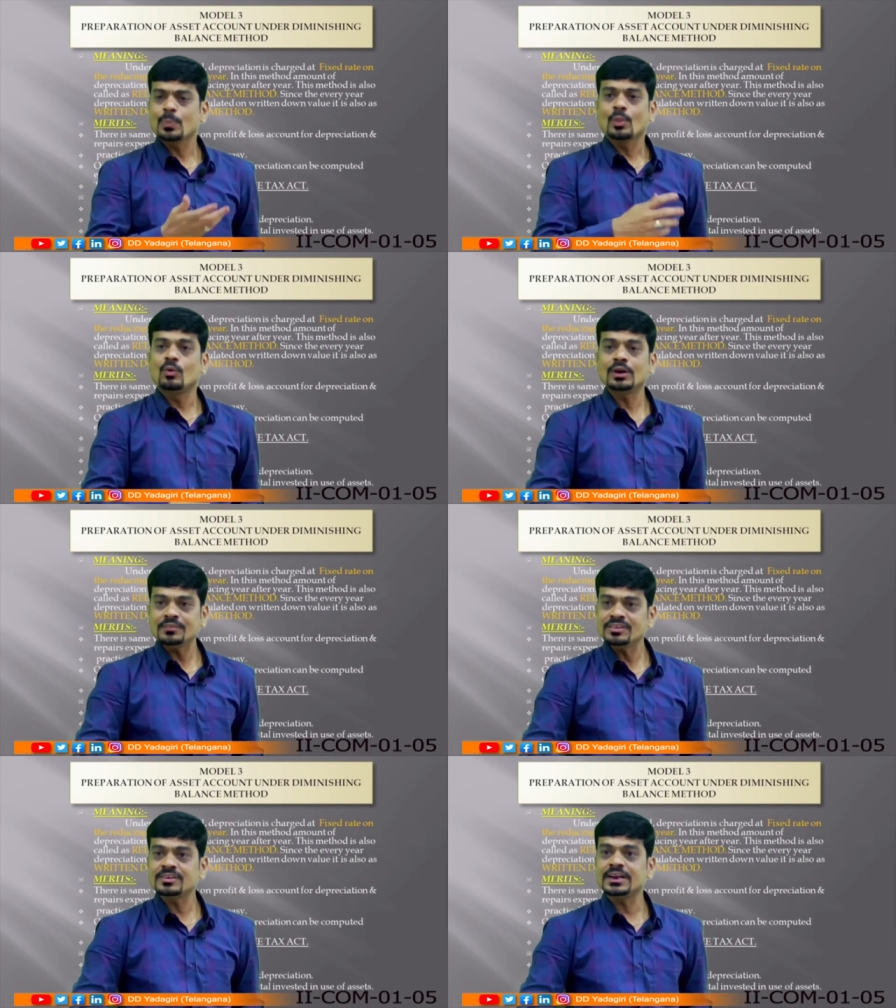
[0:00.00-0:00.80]
What we
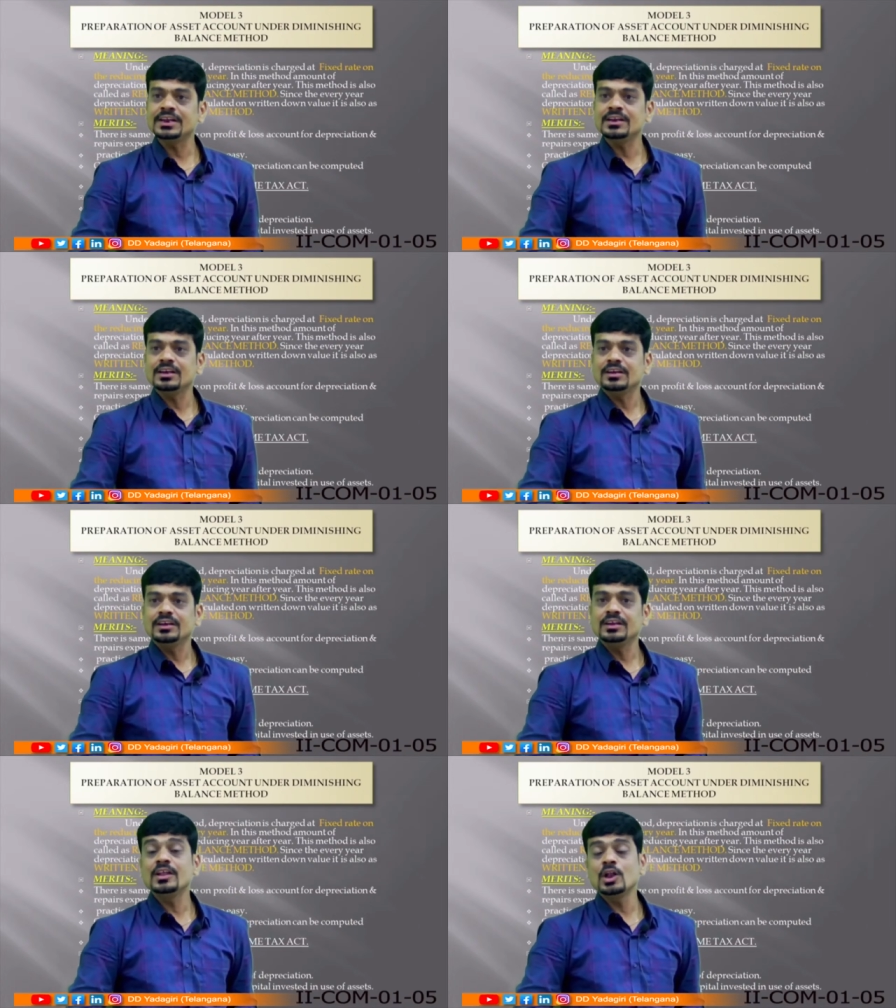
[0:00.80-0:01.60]
studied,
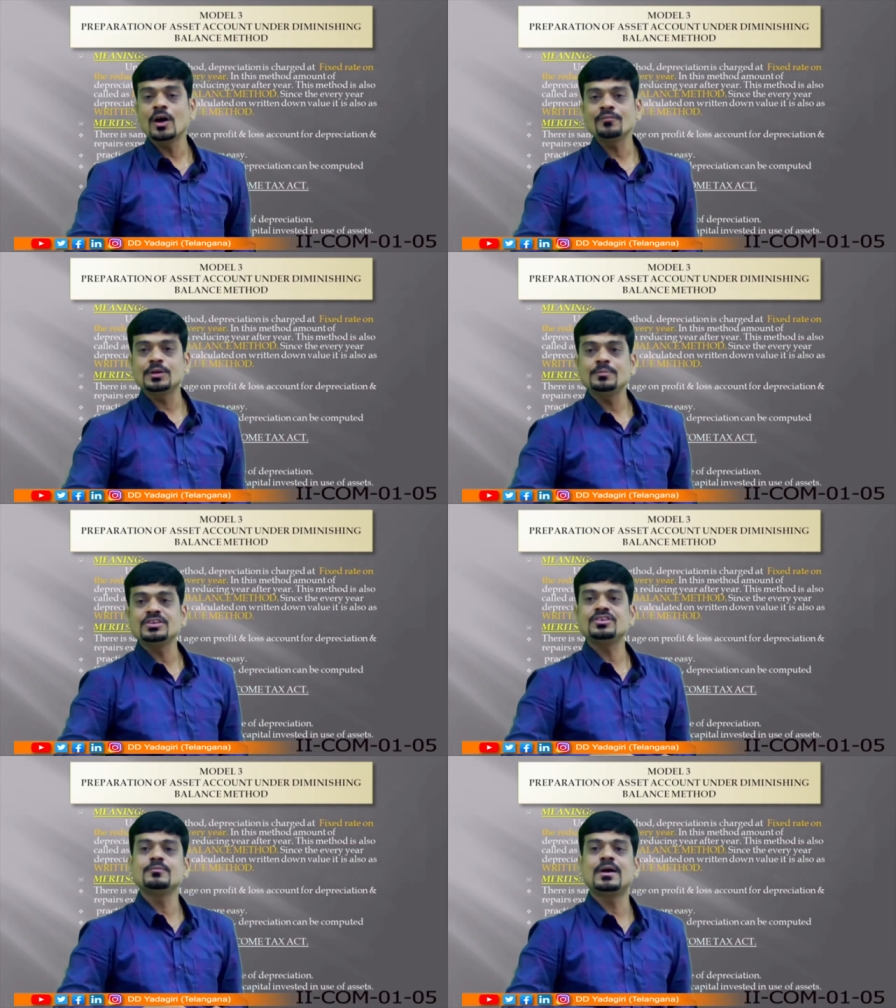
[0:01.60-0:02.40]
the law of
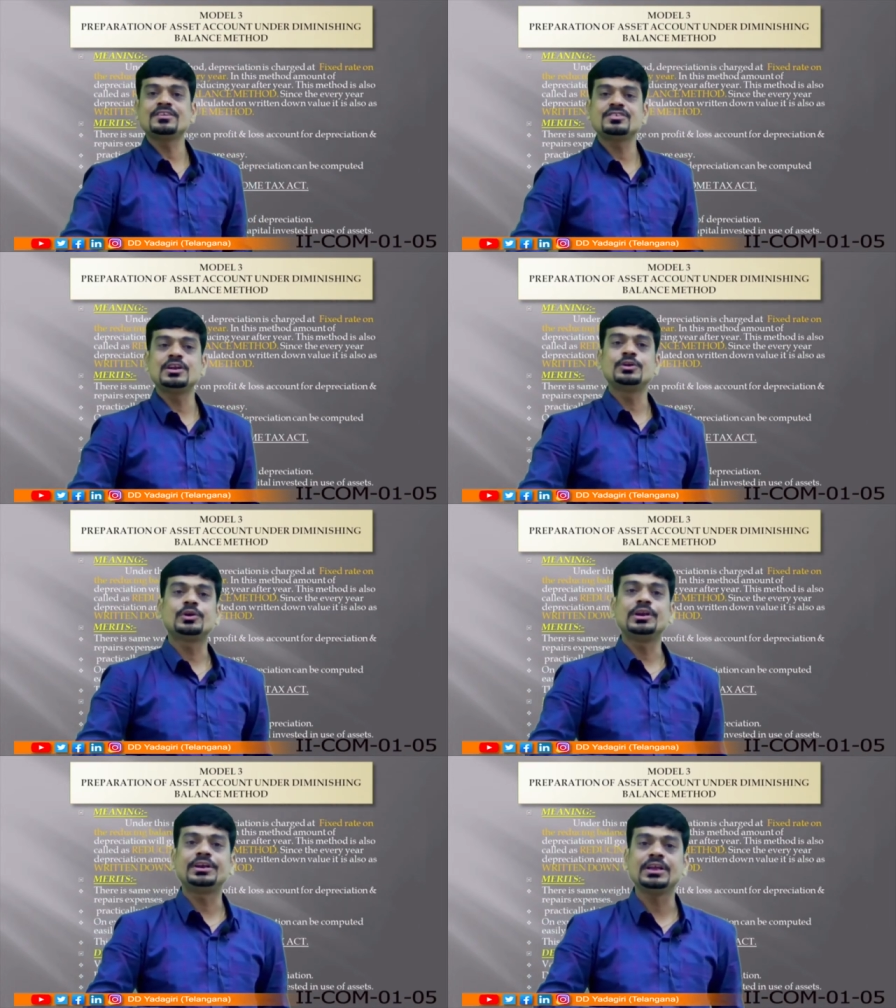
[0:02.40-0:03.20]
diminishing marginal
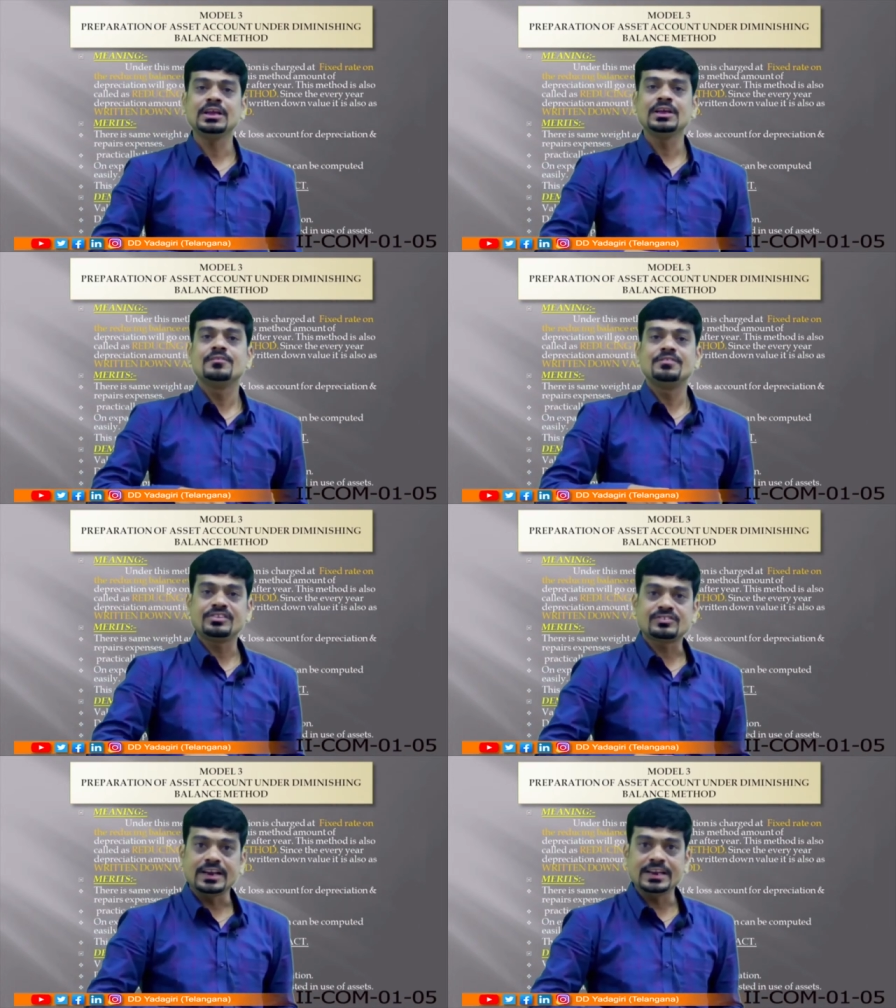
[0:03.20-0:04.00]
utility, we
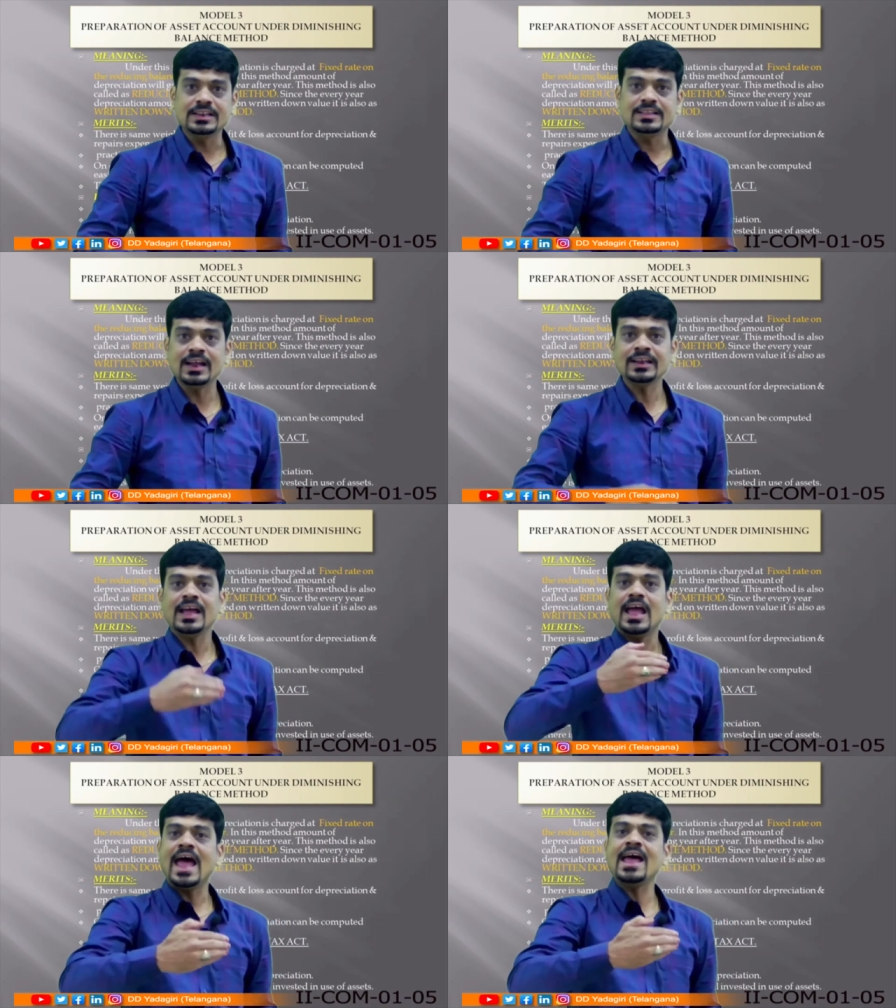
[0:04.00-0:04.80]
studied that
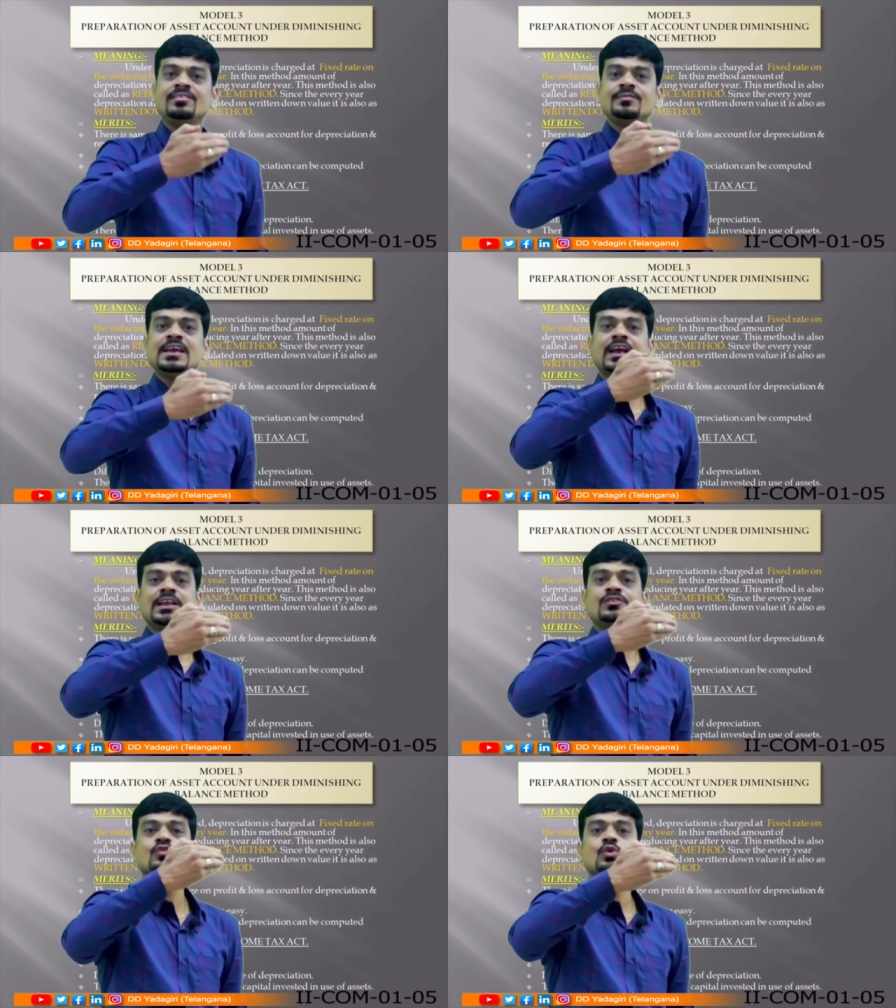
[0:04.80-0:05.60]
as we
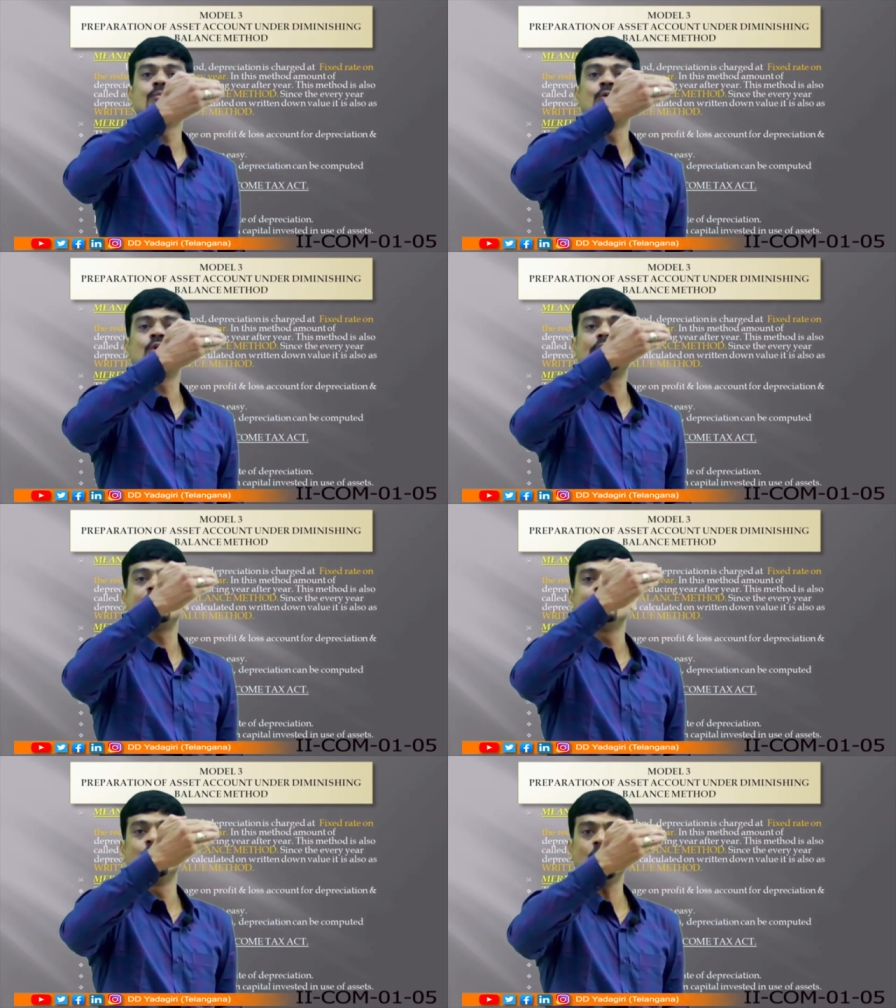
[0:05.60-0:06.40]
consume more and
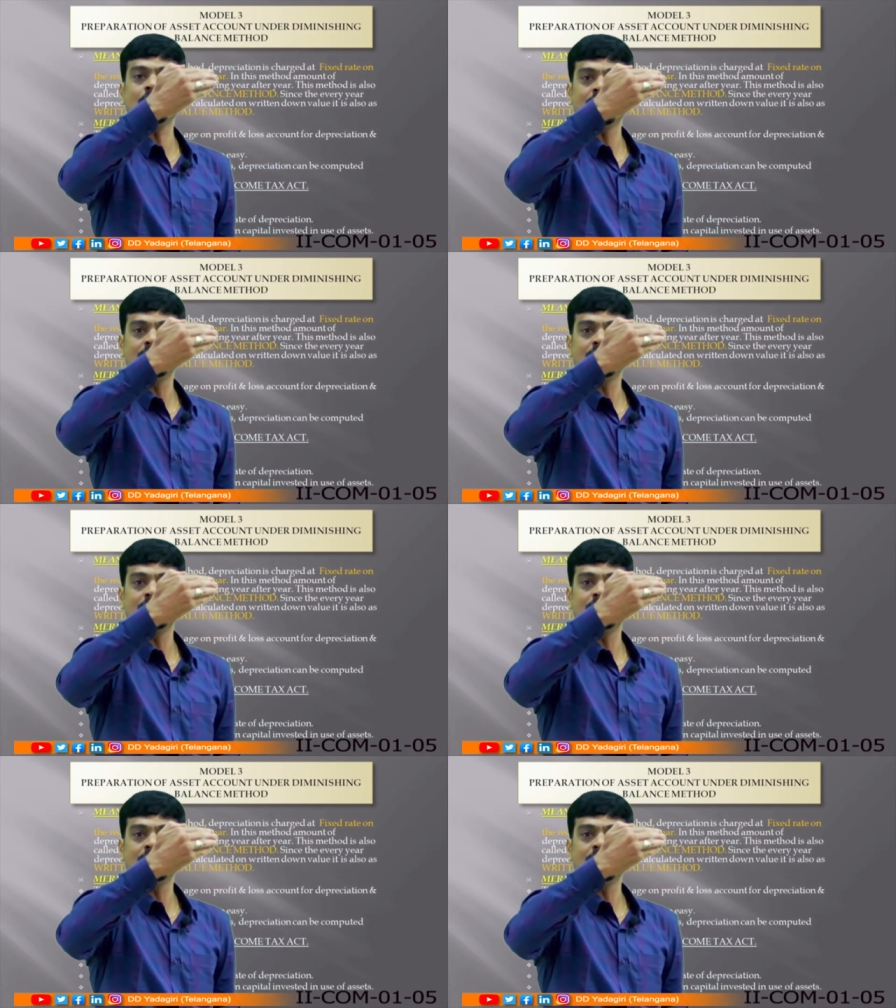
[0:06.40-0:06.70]
more,